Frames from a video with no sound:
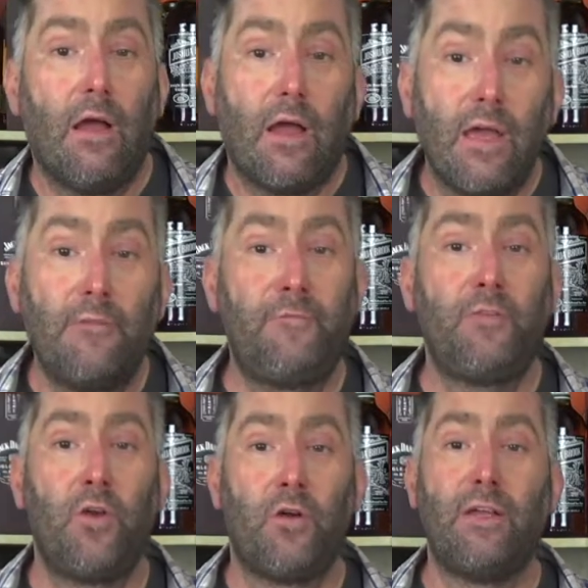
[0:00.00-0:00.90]
If
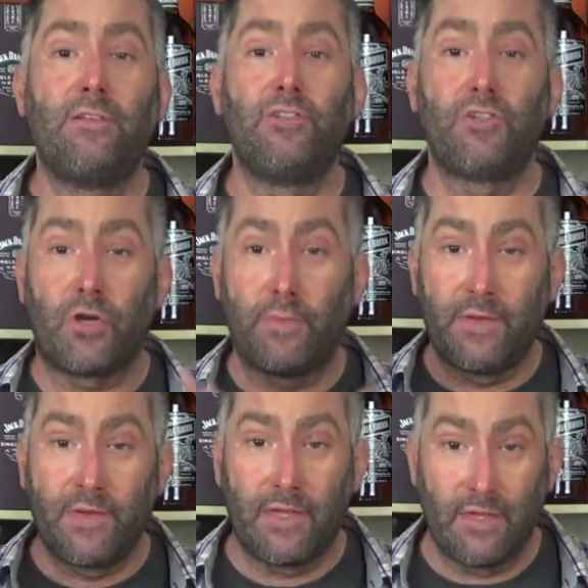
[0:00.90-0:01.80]
you're in
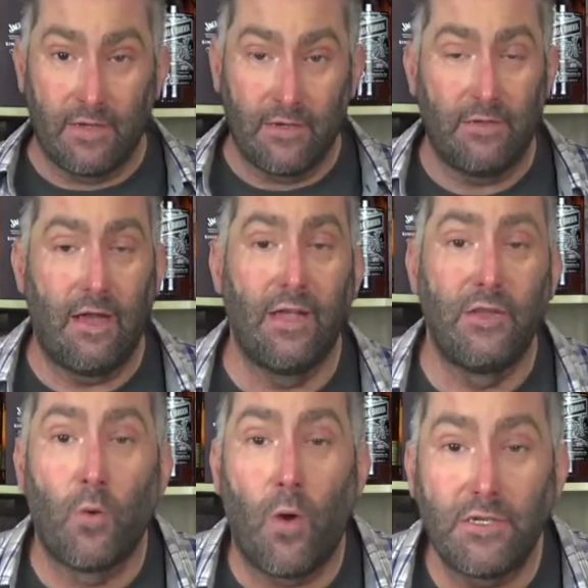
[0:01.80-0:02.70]
Germany and
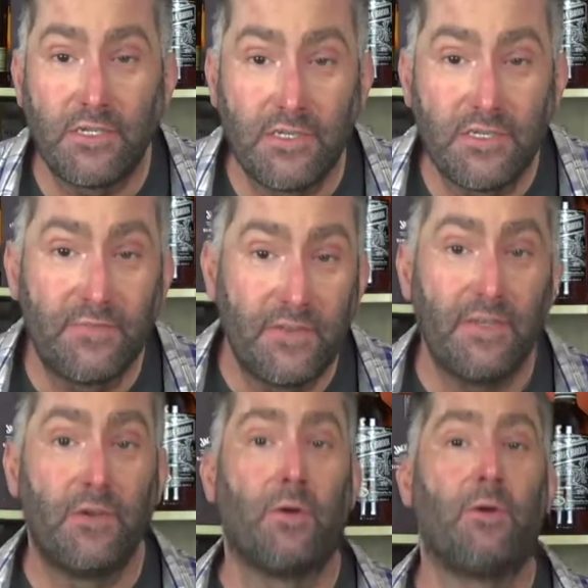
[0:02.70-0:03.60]
you're watching this
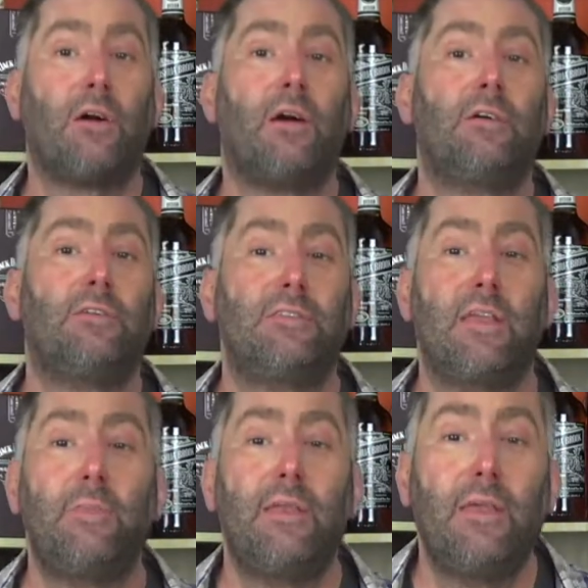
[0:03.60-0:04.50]
video,
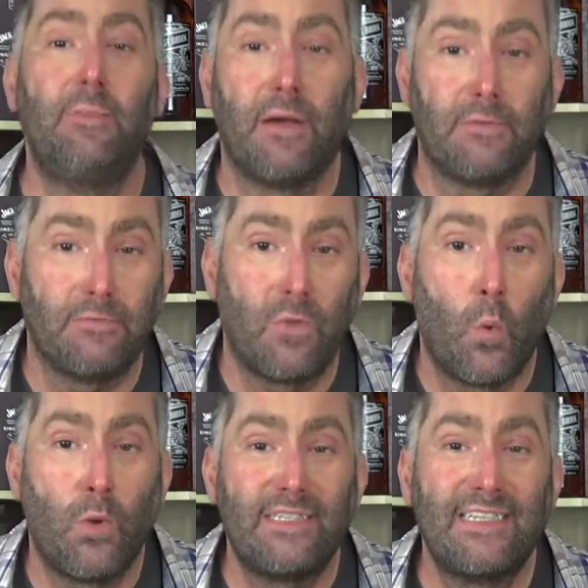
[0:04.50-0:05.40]
send me an email,
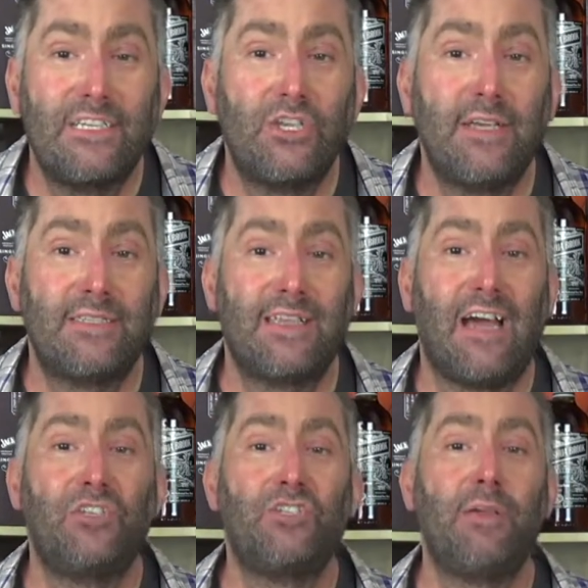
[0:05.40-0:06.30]
whiskeyjason
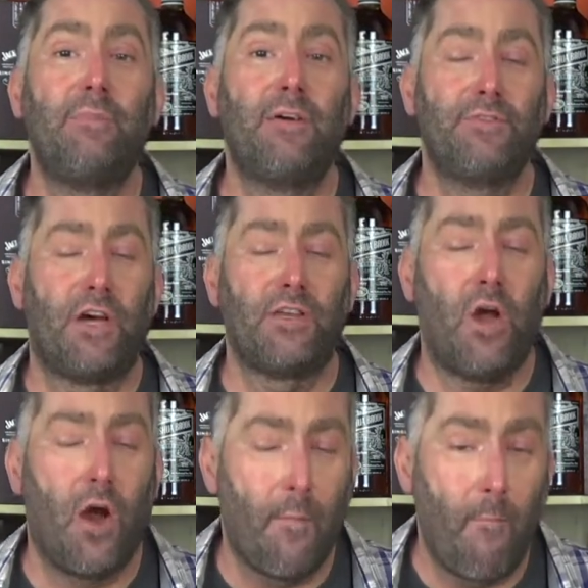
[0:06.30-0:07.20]
at
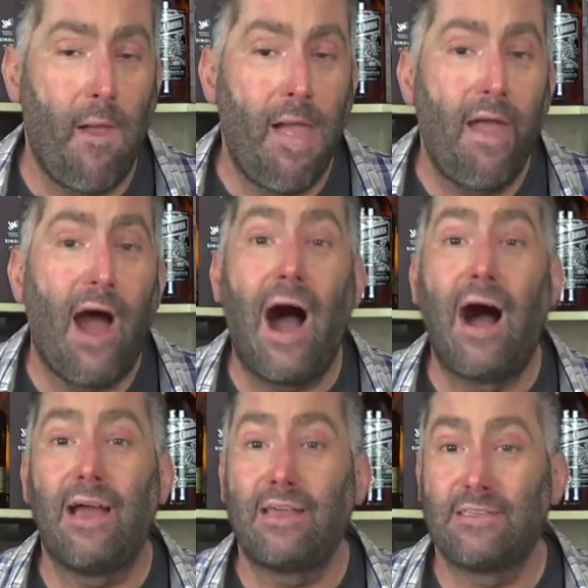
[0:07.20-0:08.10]
gmail.com.
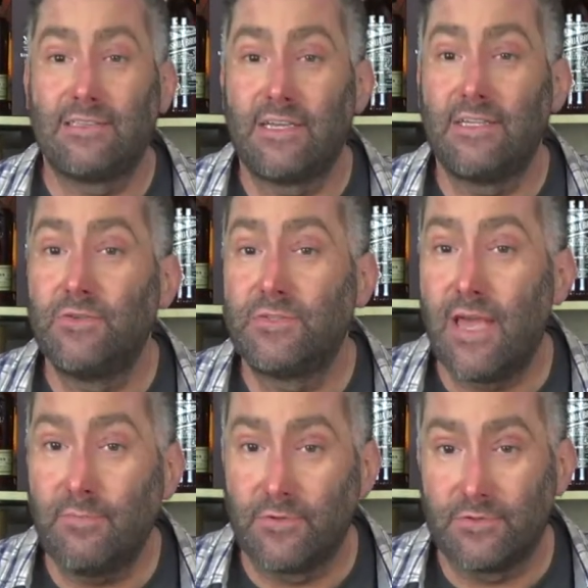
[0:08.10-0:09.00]
I can send you
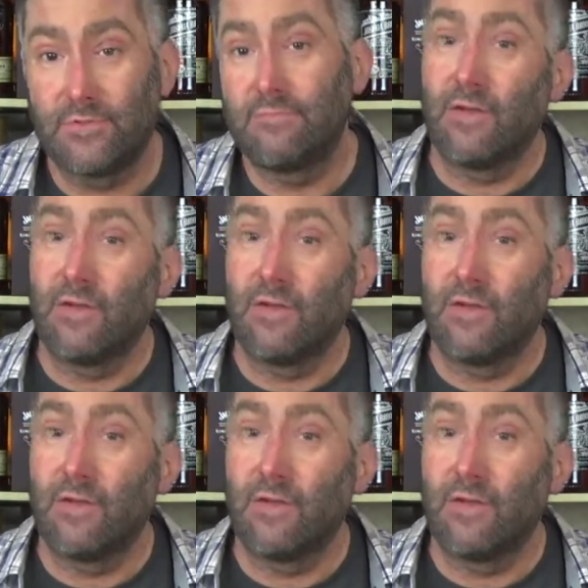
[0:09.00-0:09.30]
samples.